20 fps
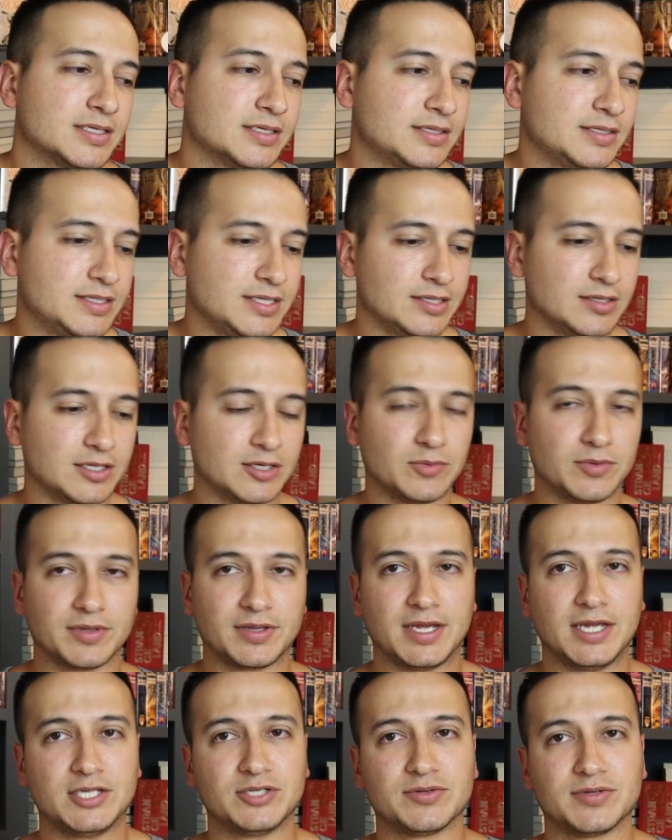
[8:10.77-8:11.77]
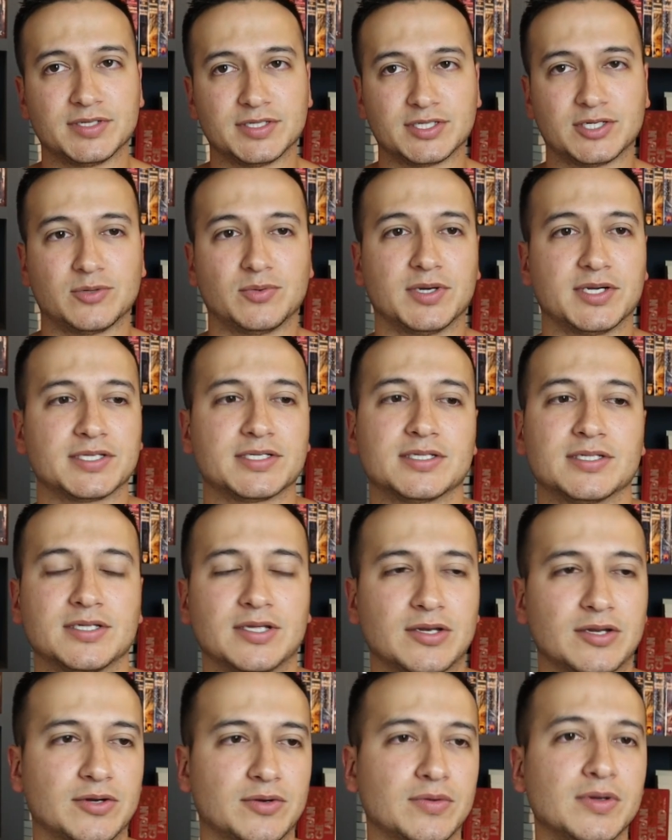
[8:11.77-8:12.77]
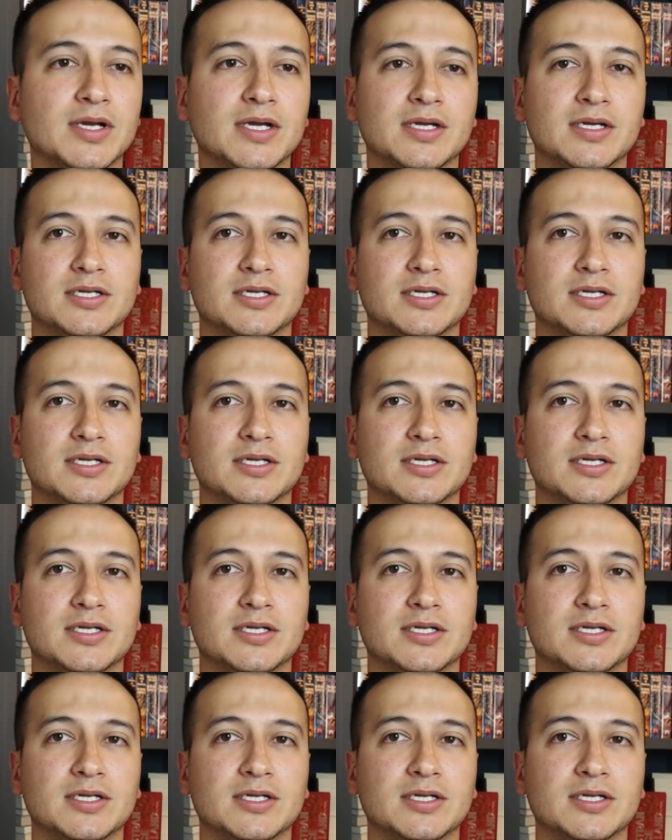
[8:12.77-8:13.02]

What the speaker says: dealing with Hadrian's quest to,